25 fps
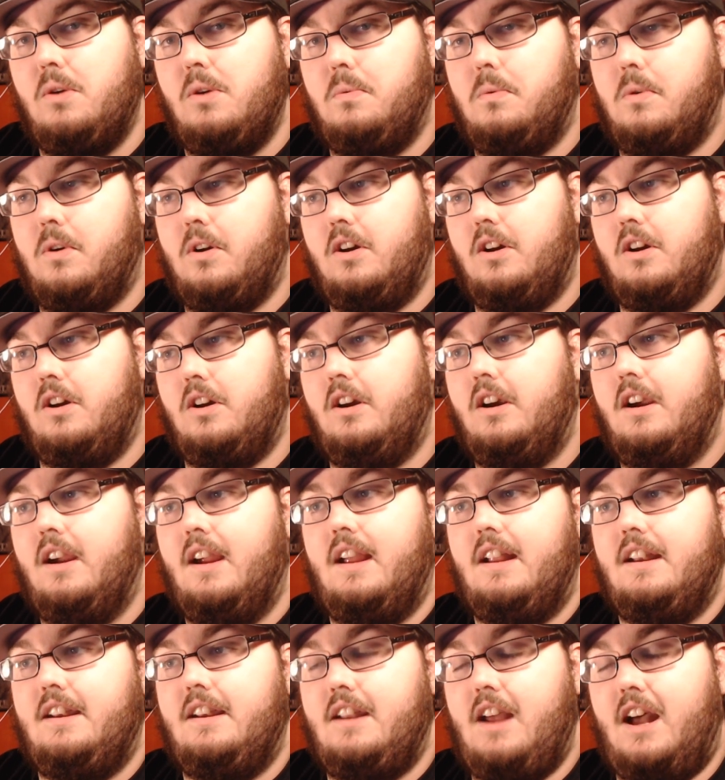where
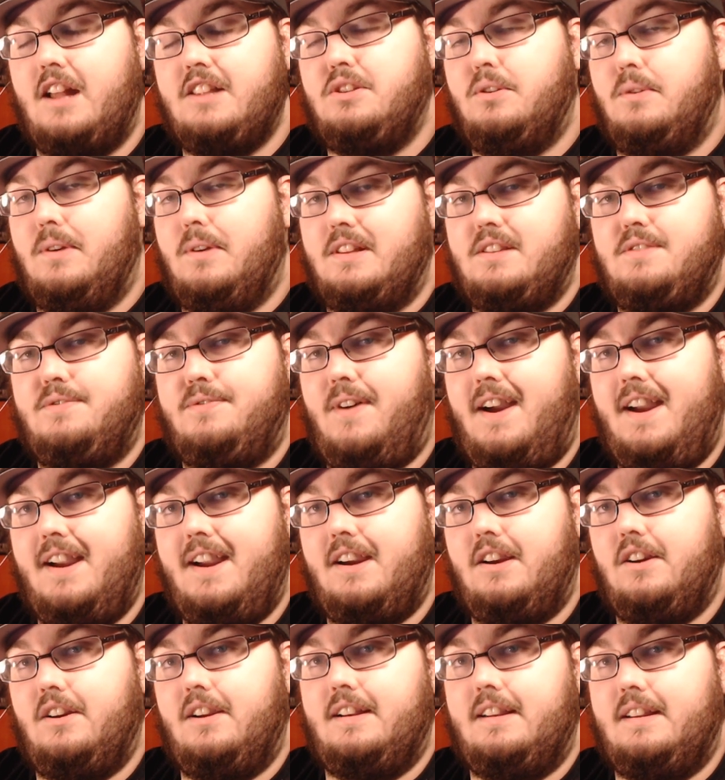Natsu eats
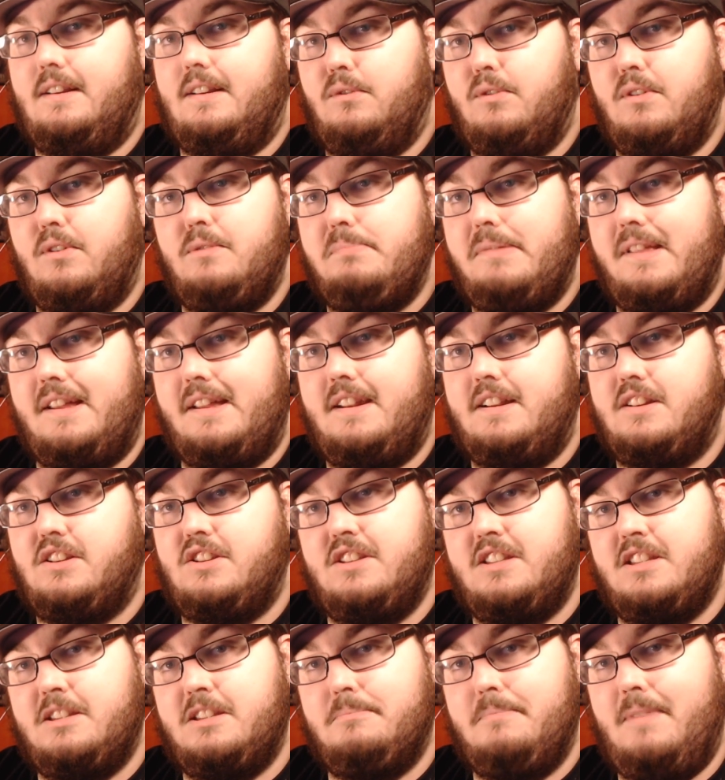fire and
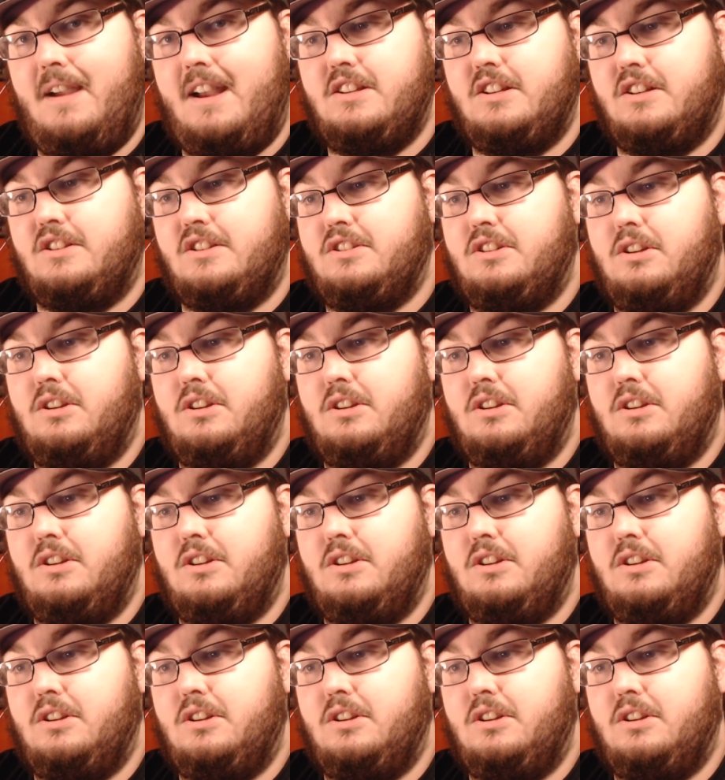replenishes his magic.